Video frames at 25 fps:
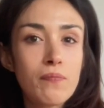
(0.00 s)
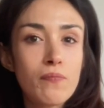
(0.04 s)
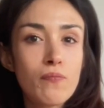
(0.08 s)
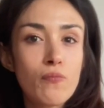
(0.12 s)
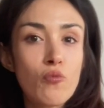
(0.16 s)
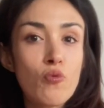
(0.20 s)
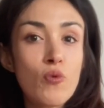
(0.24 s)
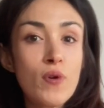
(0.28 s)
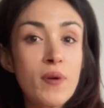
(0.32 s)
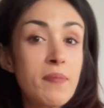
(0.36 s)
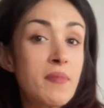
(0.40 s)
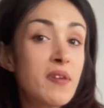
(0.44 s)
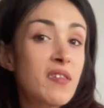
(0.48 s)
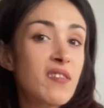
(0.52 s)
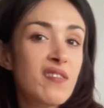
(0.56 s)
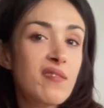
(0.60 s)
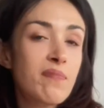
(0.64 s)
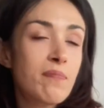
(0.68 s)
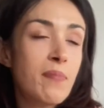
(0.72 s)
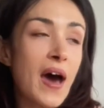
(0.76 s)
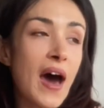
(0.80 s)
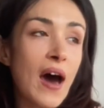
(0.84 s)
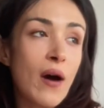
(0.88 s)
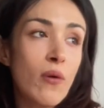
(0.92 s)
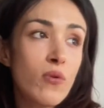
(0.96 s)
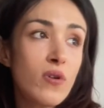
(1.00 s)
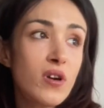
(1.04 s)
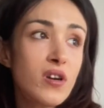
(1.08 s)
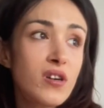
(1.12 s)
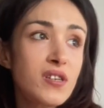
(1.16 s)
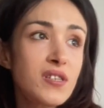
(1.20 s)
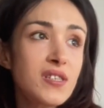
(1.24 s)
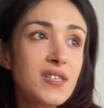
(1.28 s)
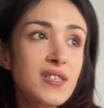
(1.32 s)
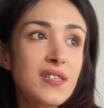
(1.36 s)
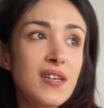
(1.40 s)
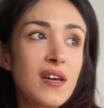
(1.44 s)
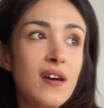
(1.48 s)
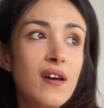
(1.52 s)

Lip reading: women's powers,